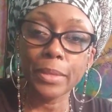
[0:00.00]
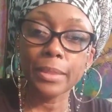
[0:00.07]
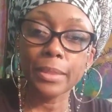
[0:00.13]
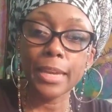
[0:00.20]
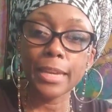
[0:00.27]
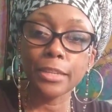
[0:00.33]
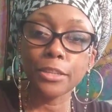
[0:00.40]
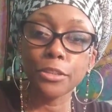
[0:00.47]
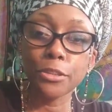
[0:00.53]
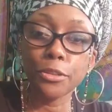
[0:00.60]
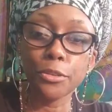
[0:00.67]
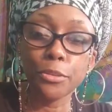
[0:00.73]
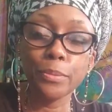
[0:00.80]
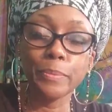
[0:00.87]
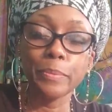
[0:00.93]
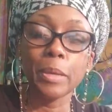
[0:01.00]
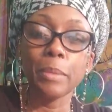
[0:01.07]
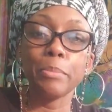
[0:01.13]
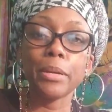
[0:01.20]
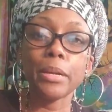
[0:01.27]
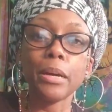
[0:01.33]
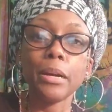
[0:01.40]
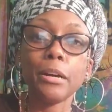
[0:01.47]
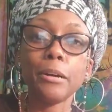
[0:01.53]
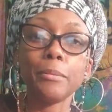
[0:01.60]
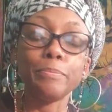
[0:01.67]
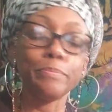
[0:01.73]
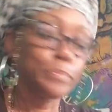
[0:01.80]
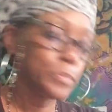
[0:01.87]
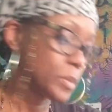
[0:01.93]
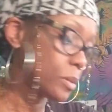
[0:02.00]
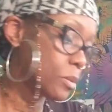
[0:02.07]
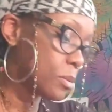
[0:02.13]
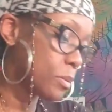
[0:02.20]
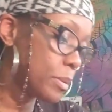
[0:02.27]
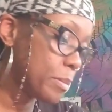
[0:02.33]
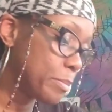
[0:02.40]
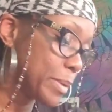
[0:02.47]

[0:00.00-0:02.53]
Thank you. But going